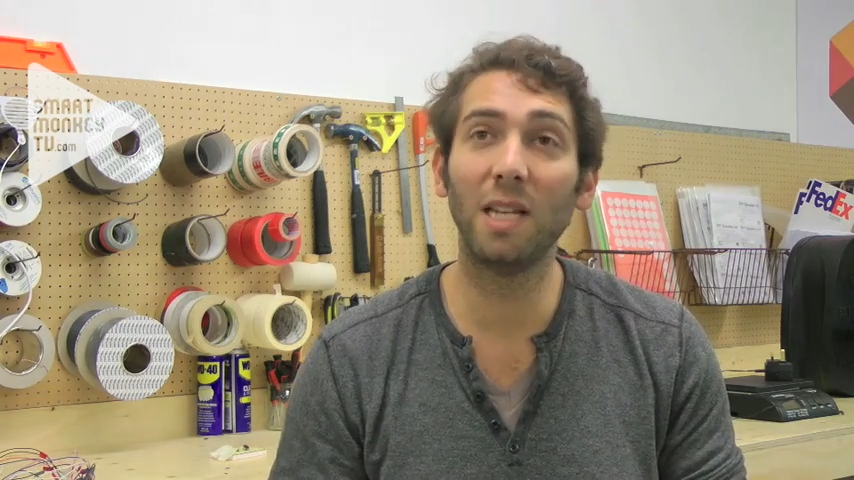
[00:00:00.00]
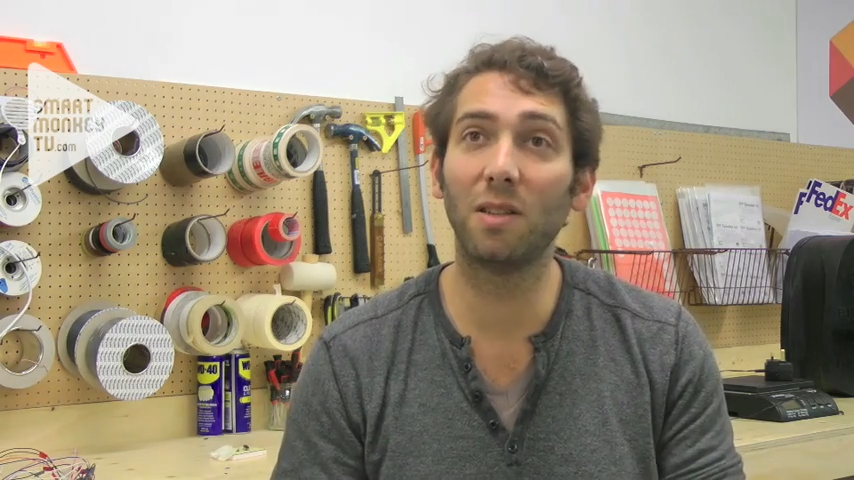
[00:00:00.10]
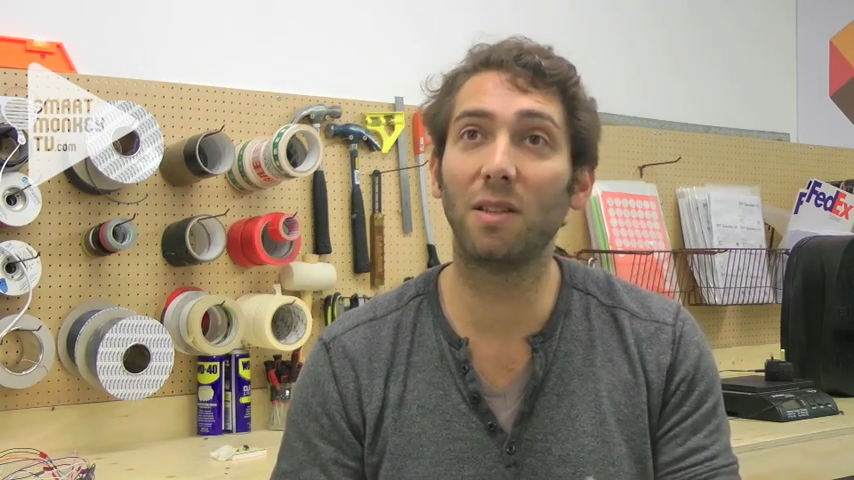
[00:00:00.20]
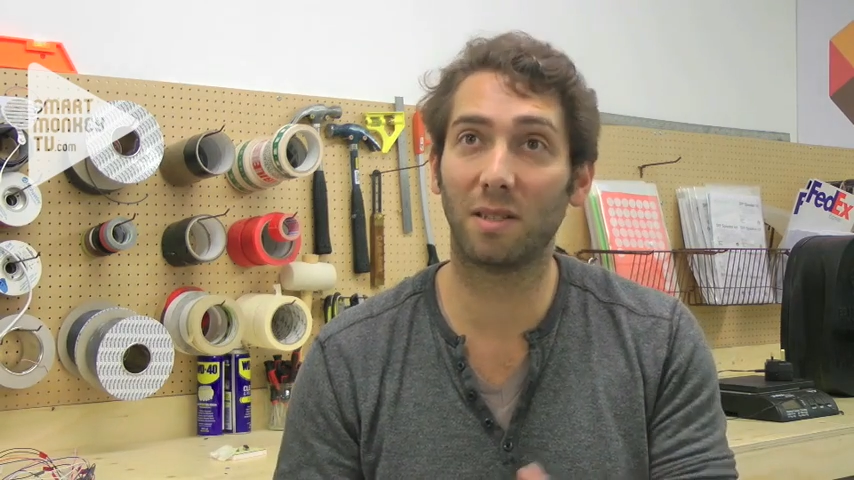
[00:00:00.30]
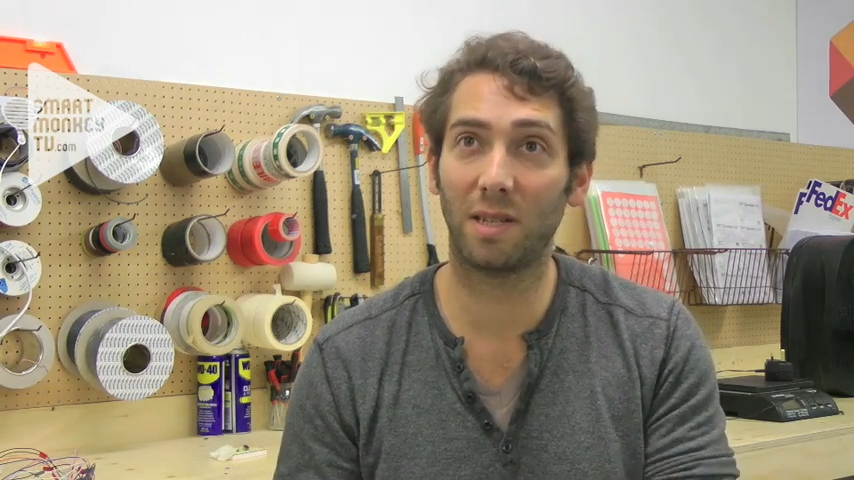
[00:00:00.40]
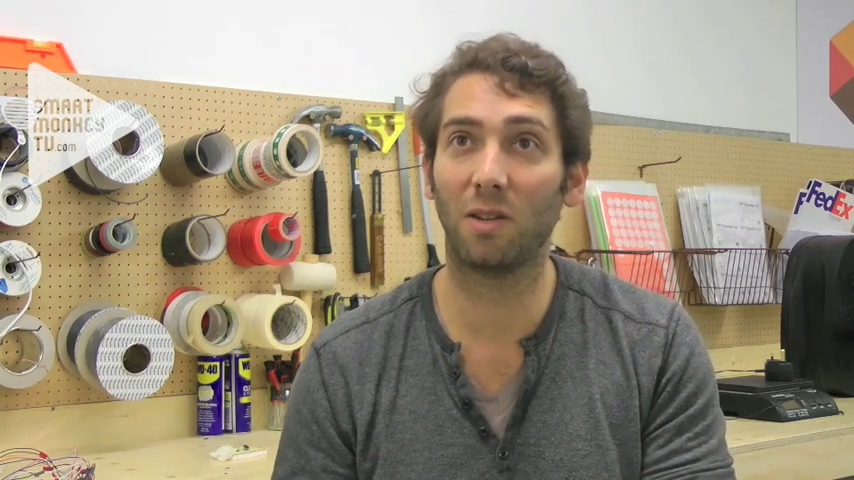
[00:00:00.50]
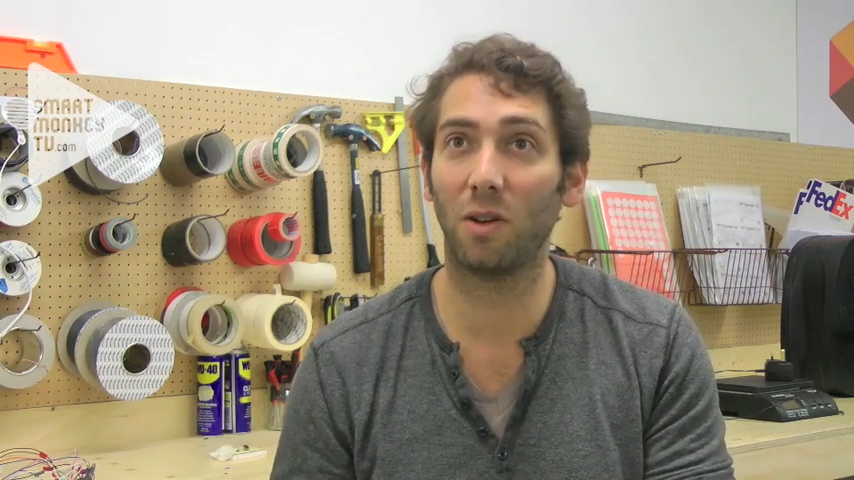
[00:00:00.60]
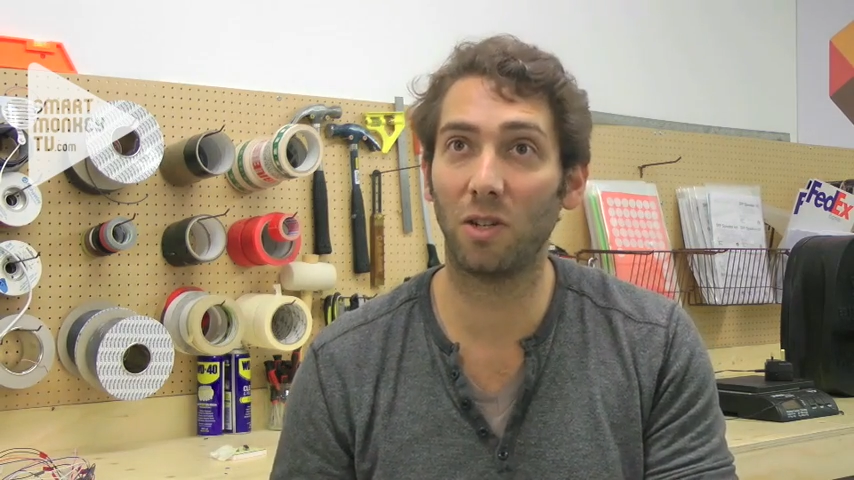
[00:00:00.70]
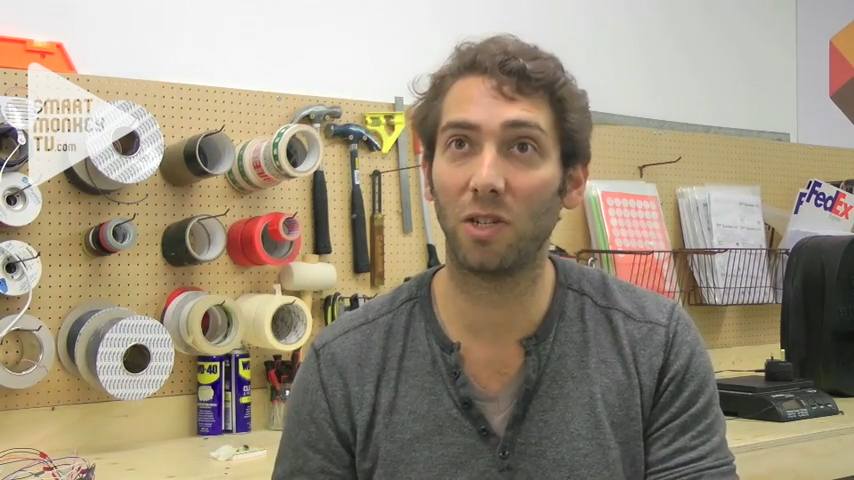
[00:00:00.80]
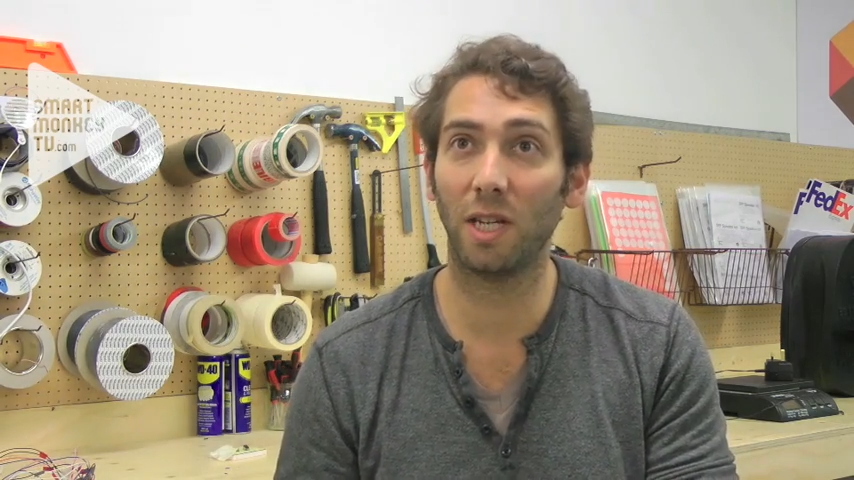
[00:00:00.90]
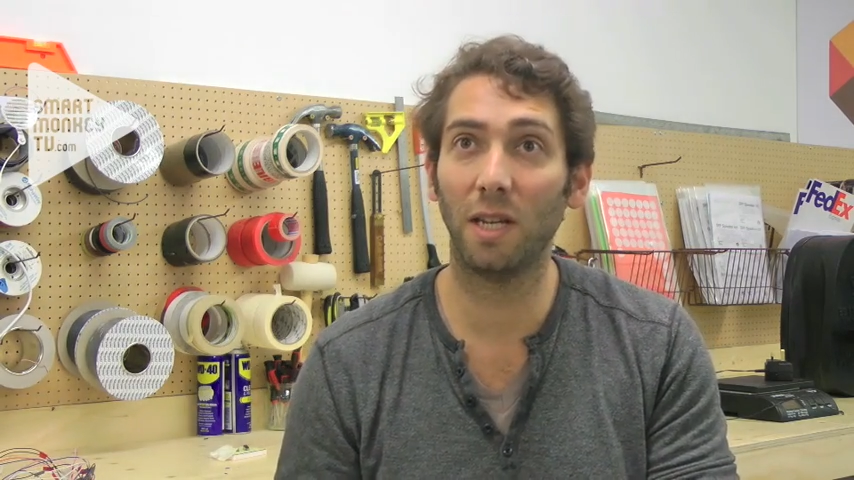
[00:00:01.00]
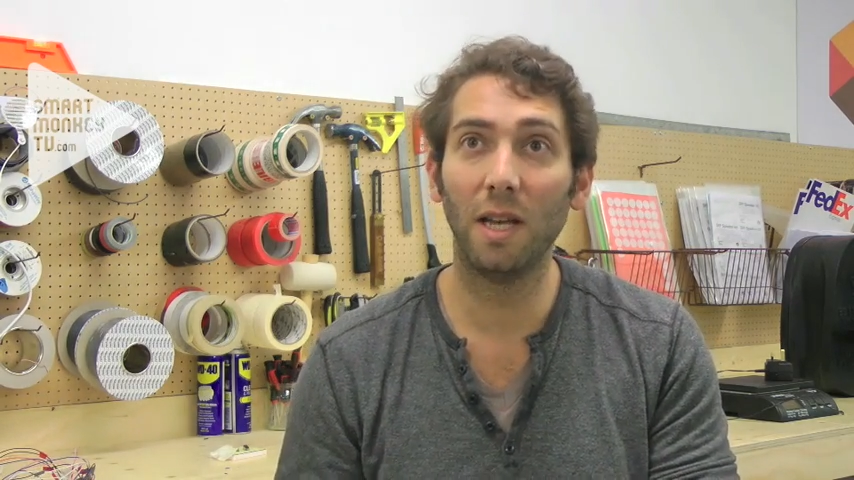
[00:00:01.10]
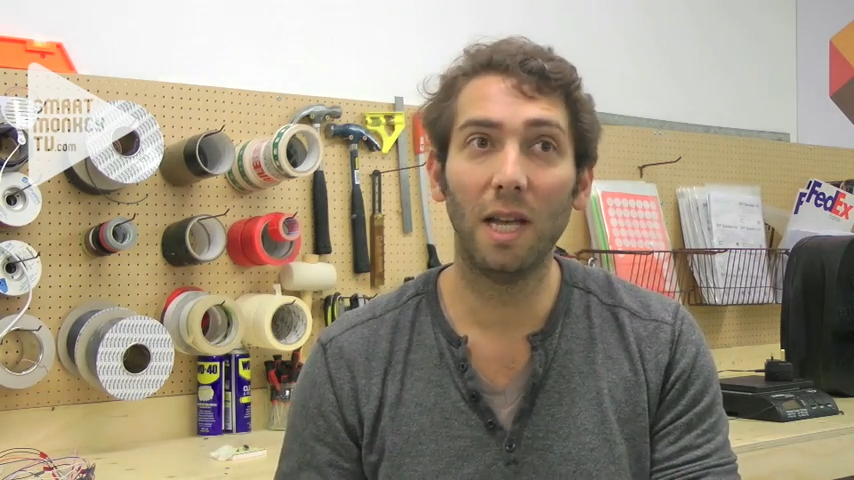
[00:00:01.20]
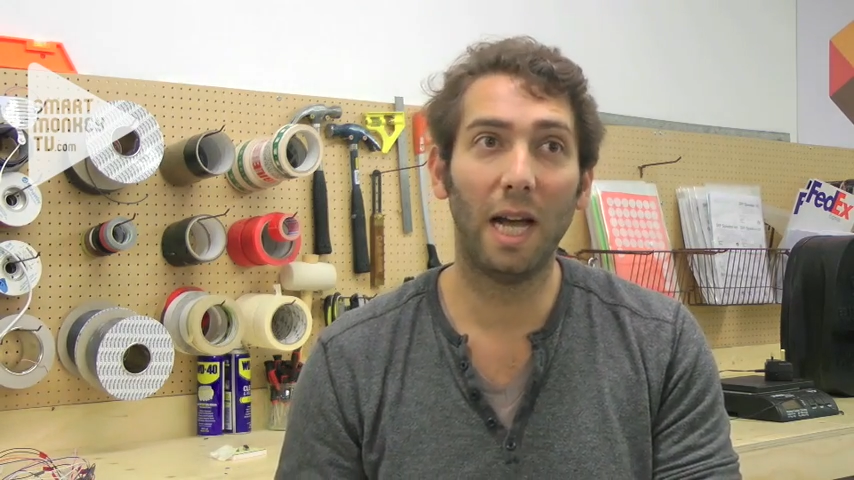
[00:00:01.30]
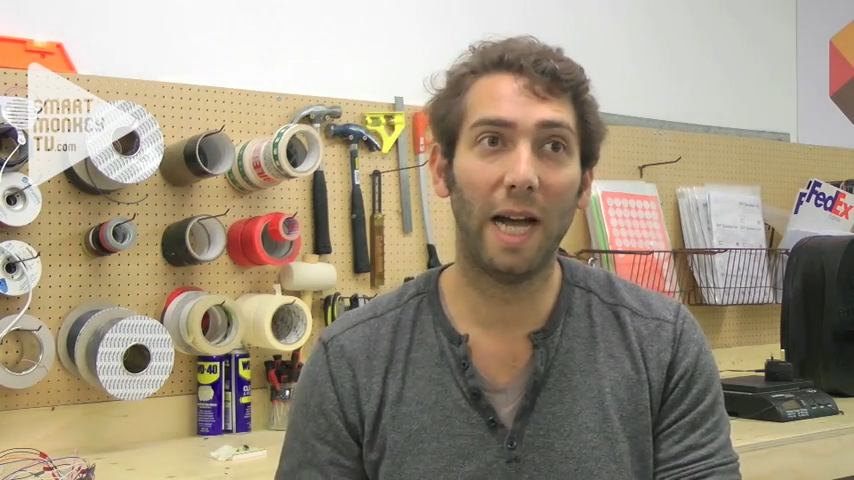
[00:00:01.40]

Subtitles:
into this technology?